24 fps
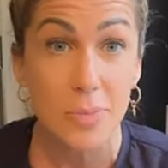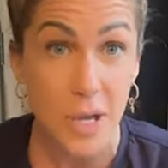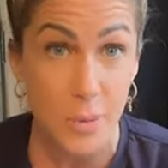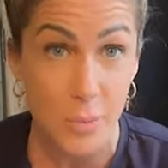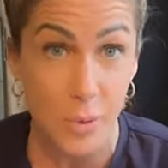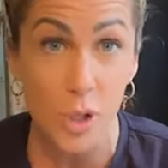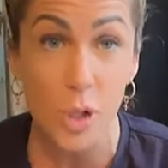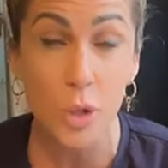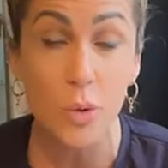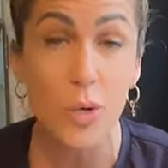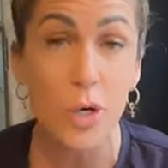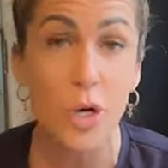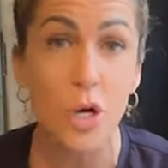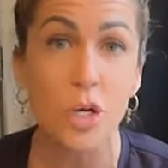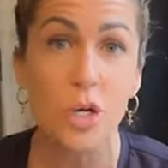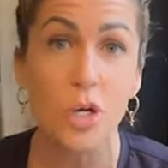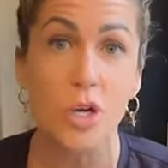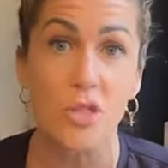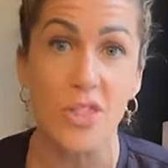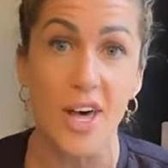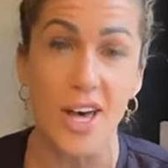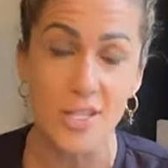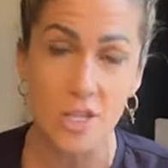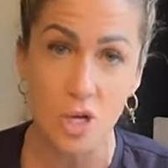People who are not
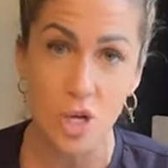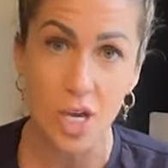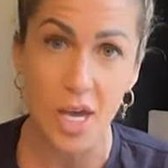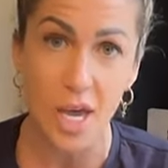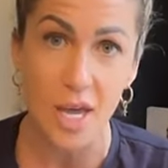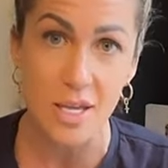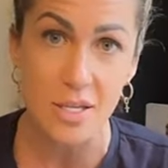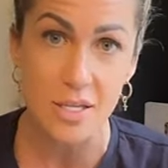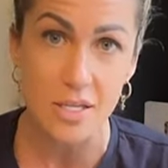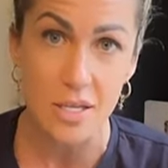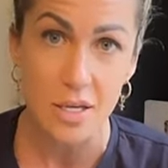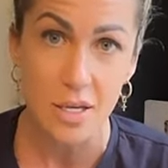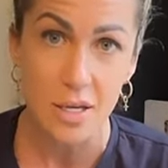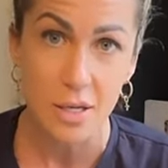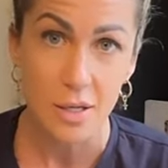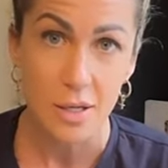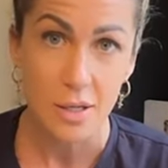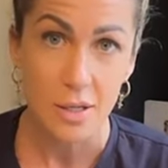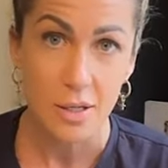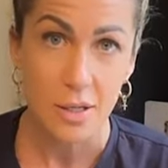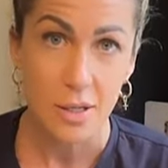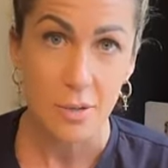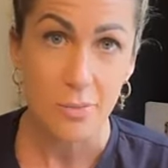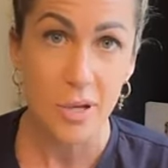you, that's who cares.
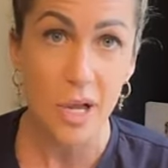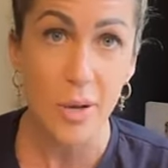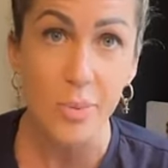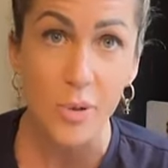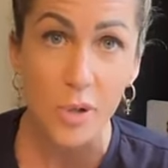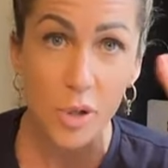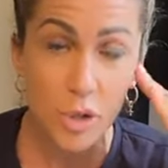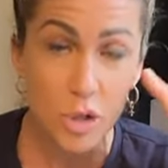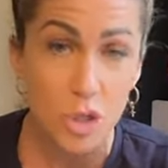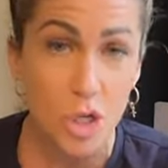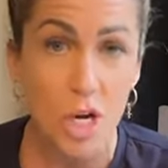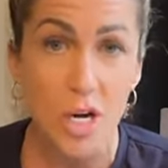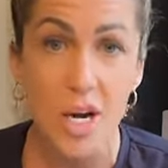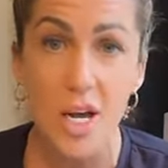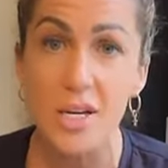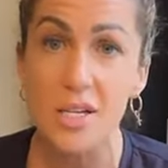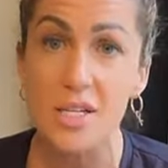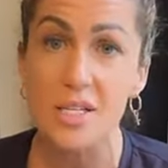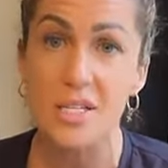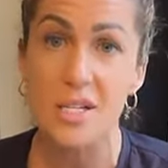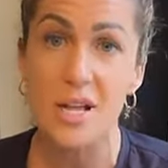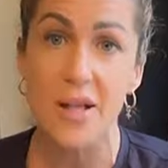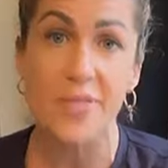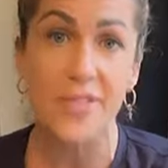People who don't
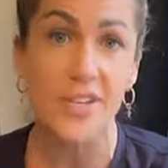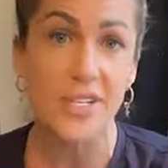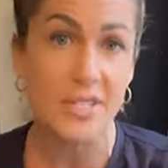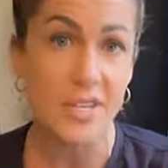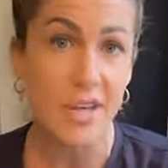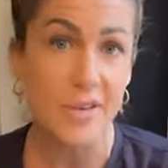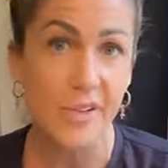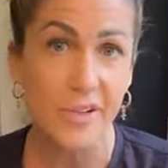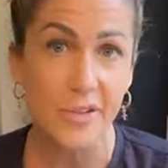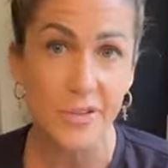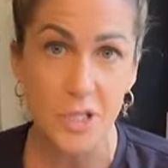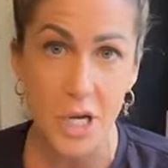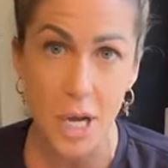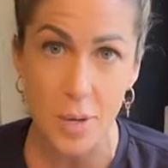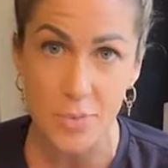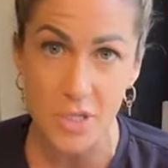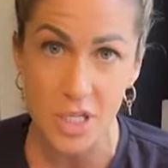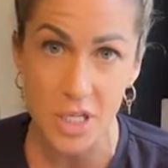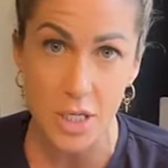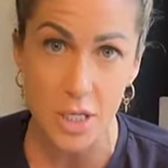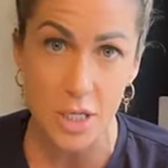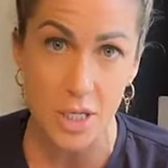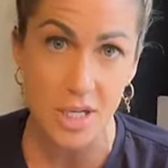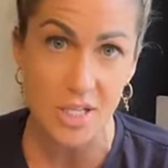understand this level of
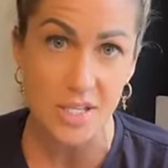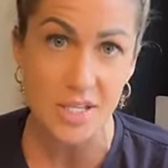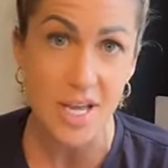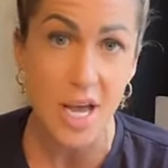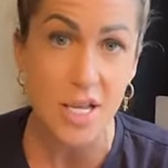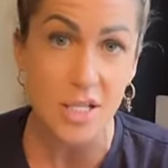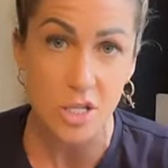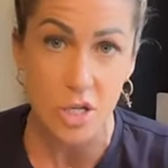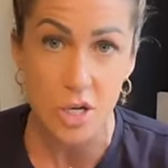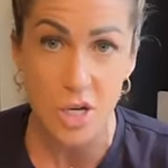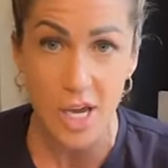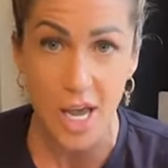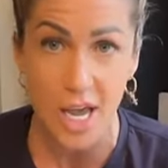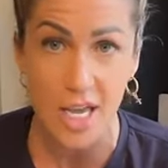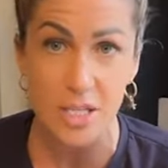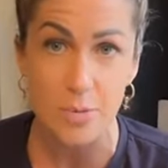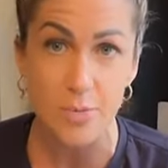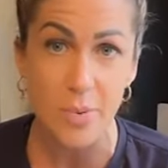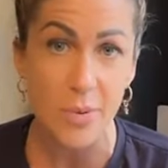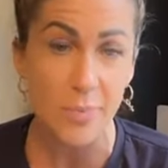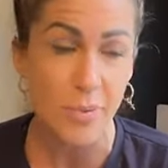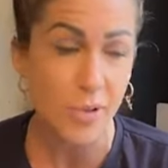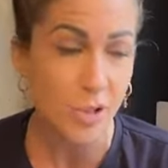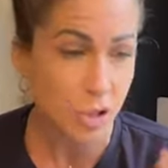tapped inness, that's who
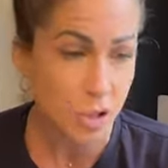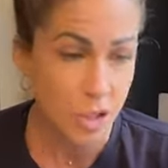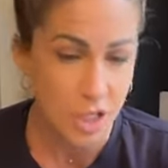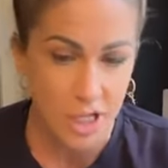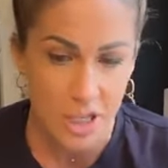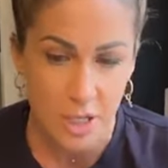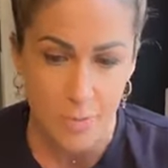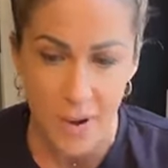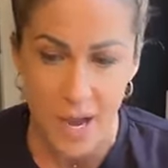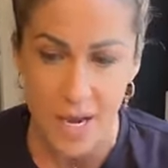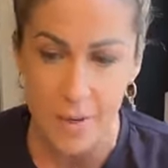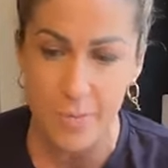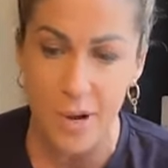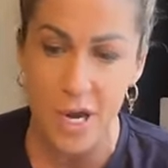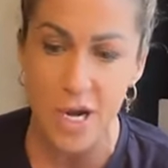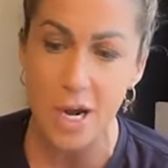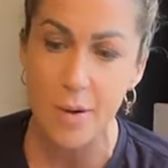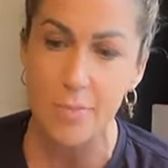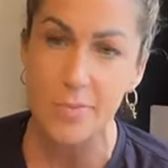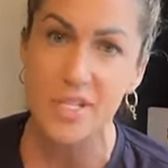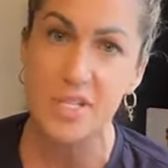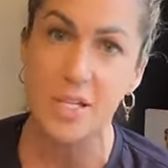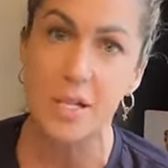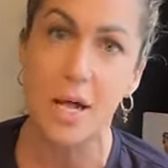cares. People who need the Paint My
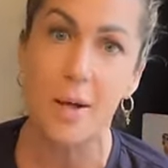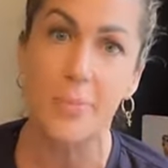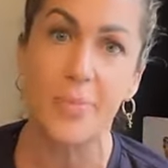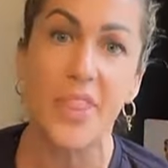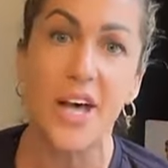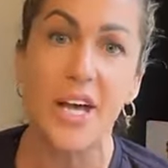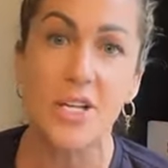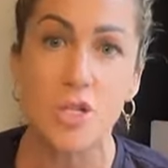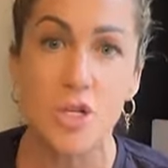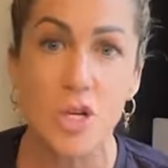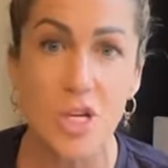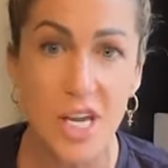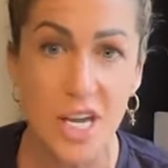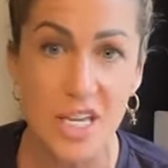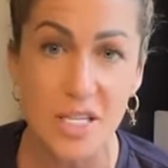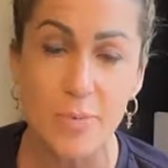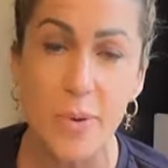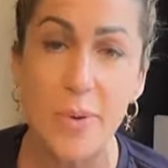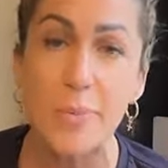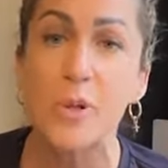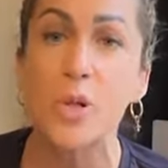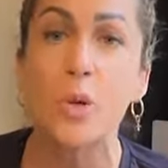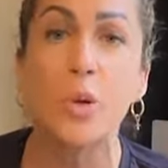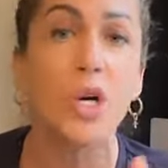Numbers Club, that's who cares.
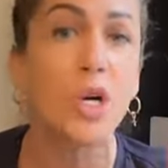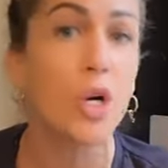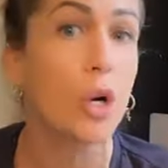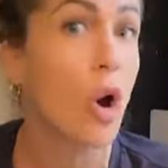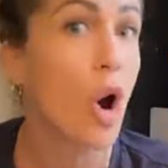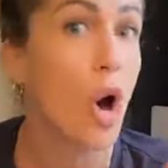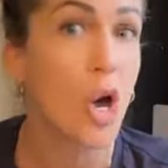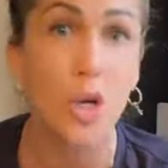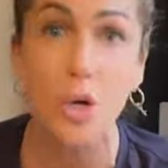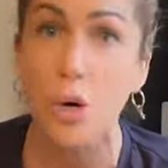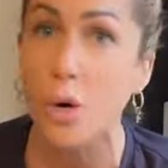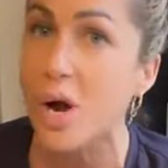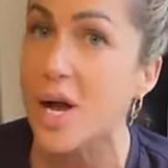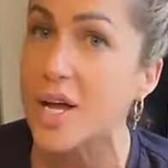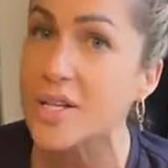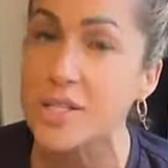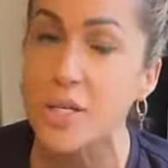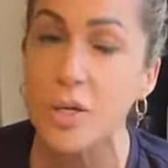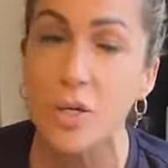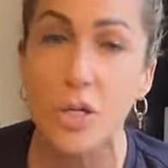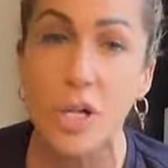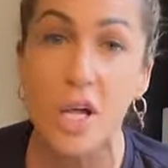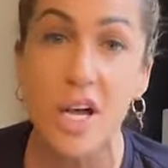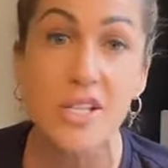People who are not your
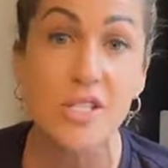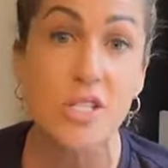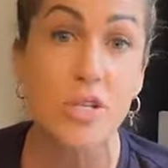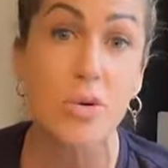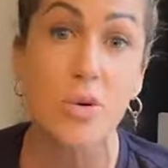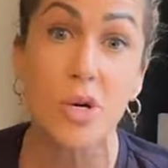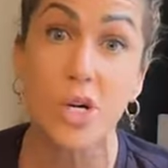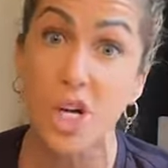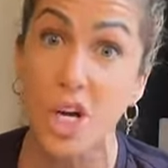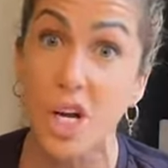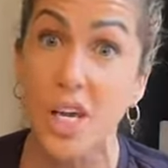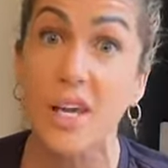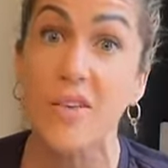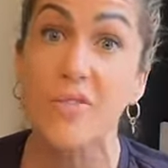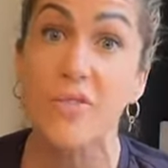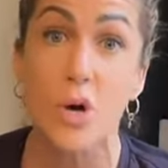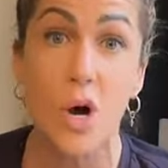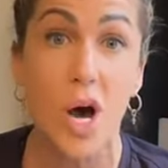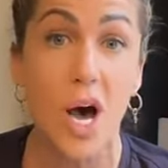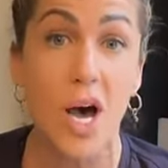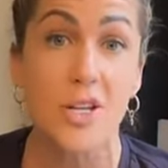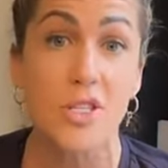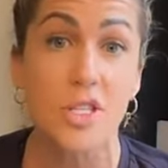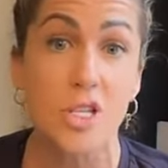ideal clients and are going to give
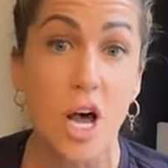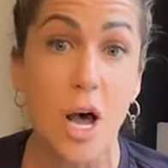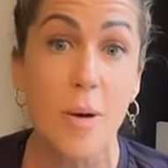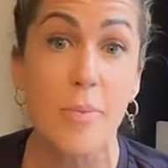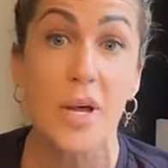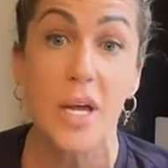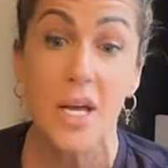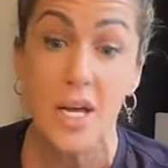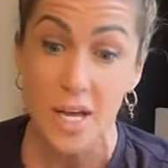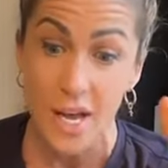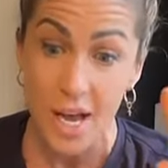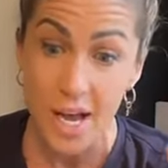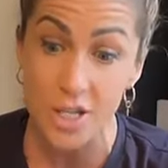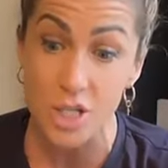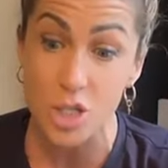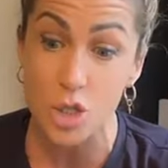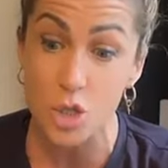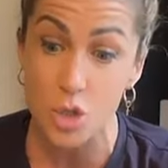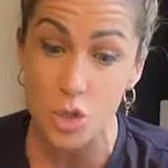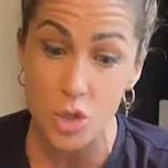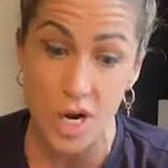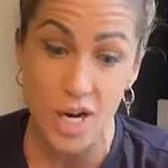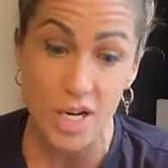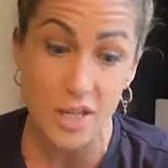you a hard time and
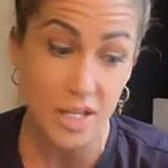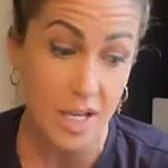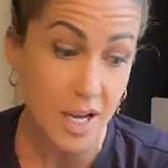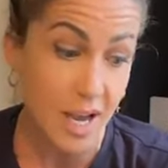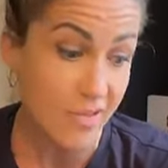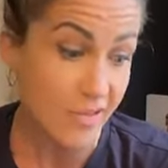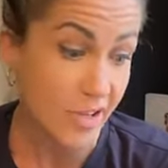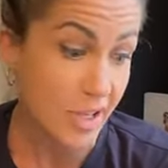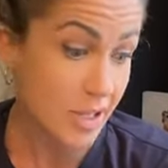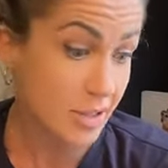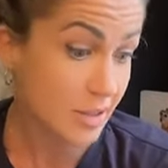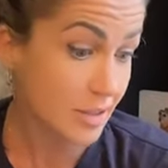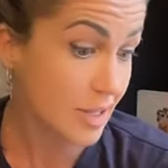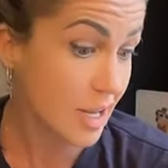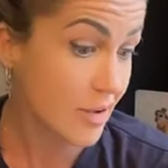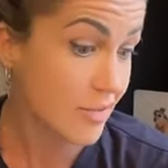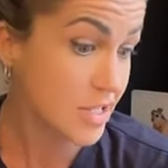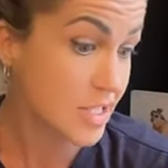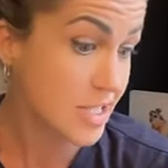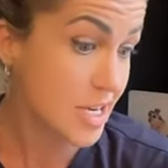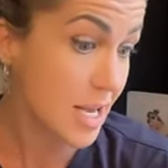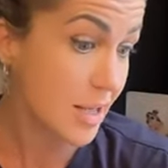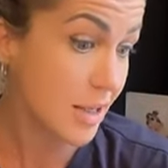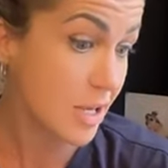just drain the
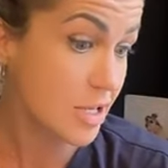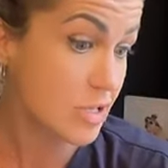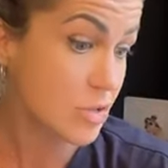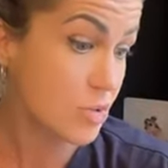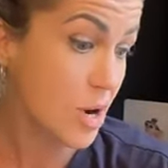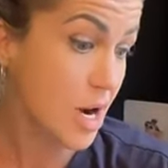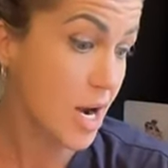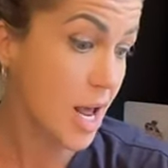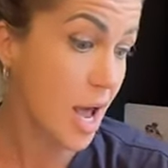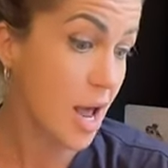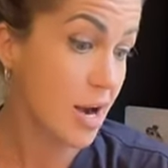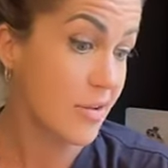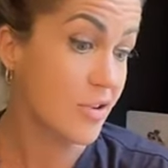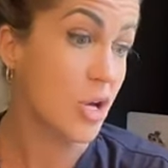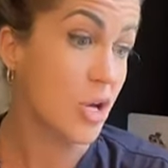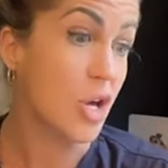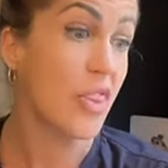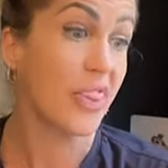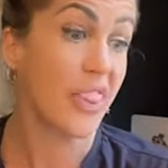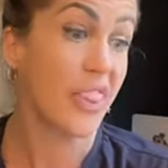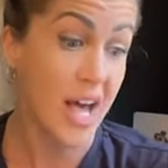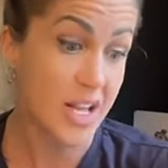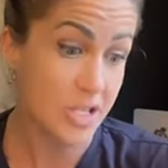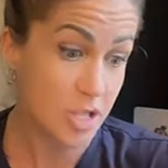ever-loving daylights right out of you,
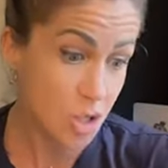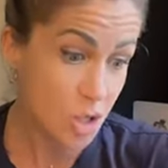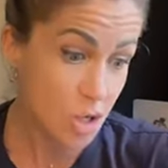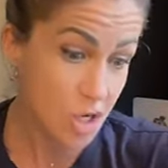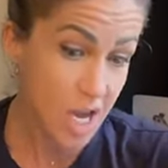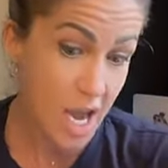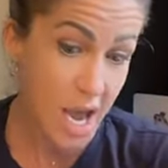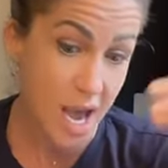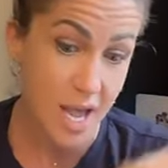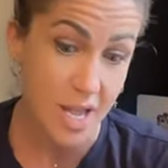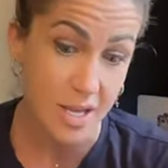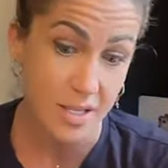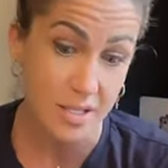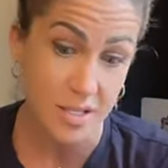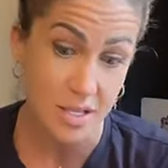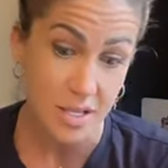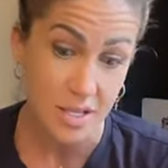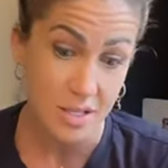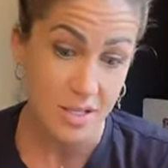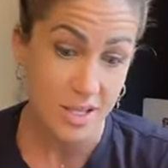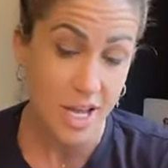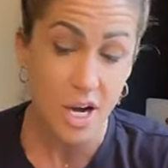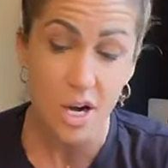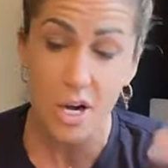that's who cares.
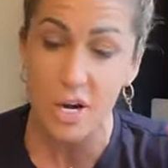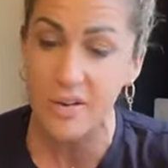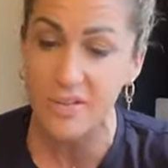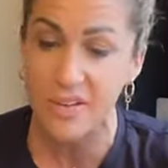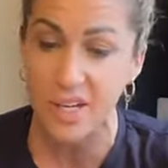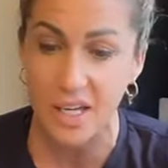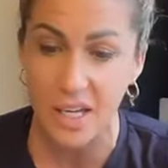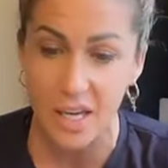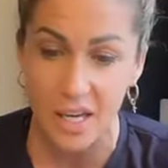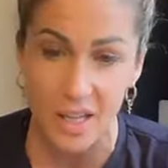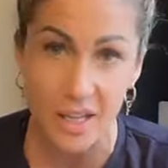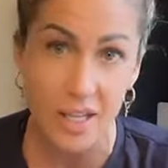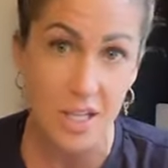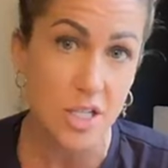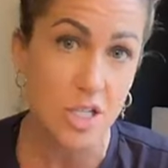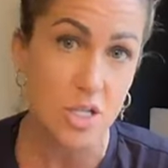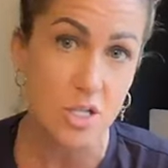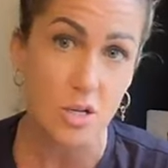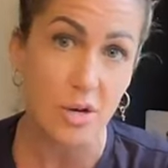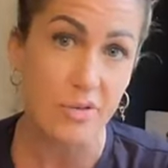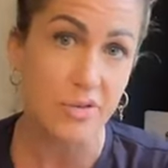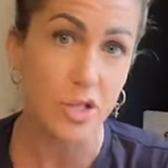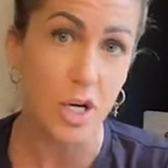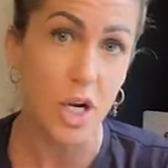They don't even care. They're
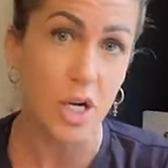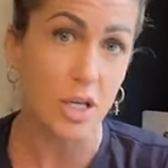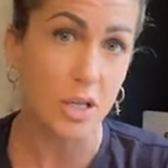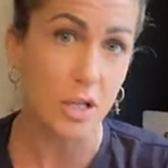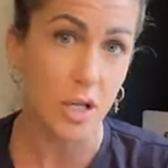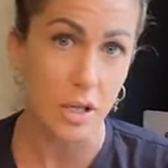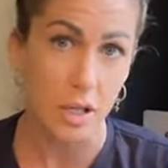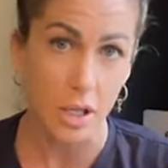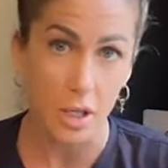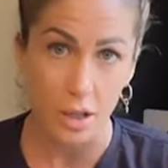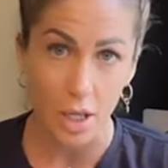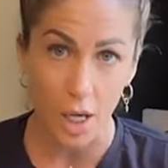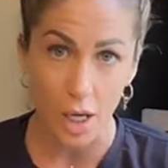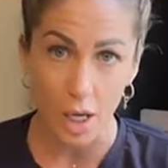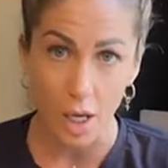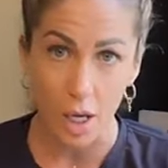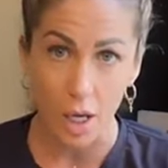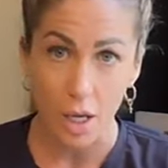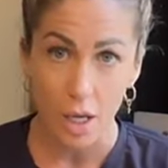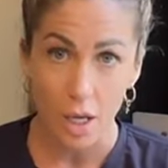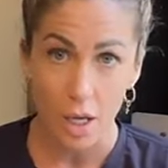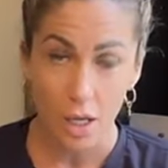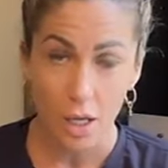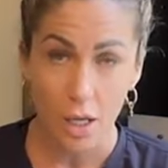just off track and they think they
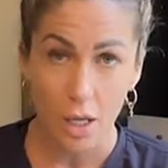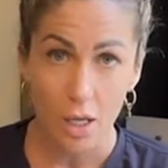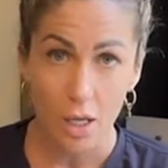care.